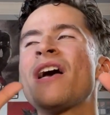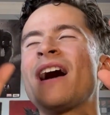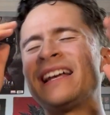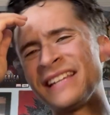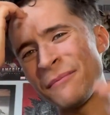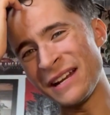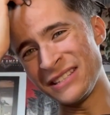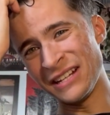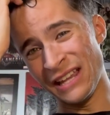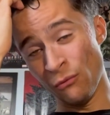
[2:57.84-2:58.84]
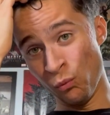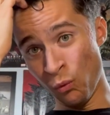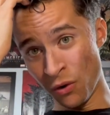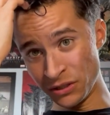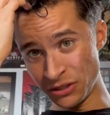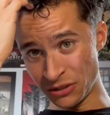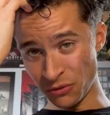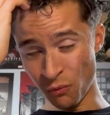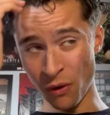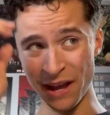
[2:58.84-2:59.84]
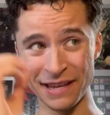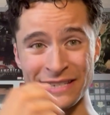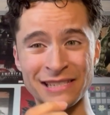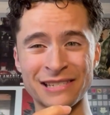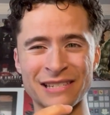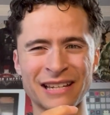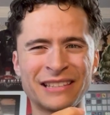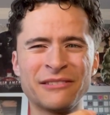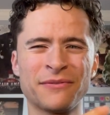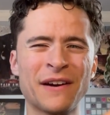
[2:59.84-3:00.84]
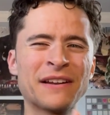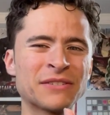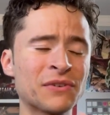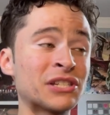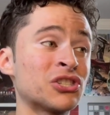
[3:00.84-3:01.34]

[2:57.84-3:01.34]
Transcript: I think I might have done it like once or twice. I think Five Nights at Freddy's